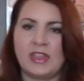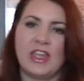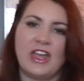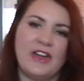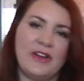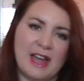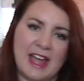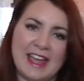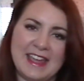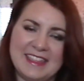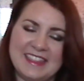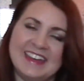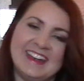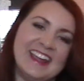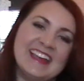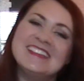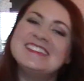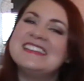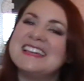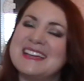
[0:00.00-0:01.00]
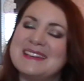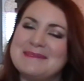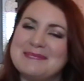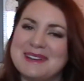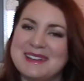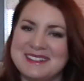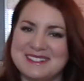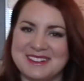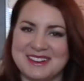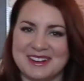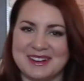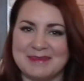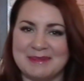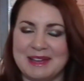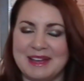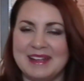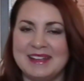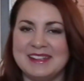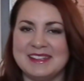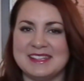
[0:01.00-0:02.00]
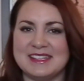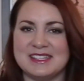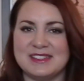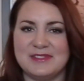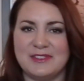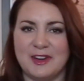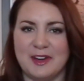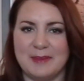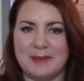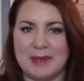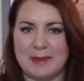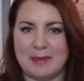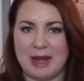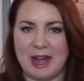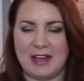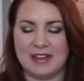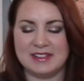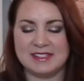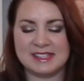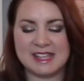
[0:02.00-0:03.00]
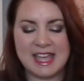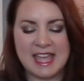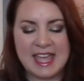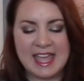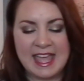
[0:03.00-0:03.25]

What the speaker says: Okay, the next thing I'm going to talk about is for my brows.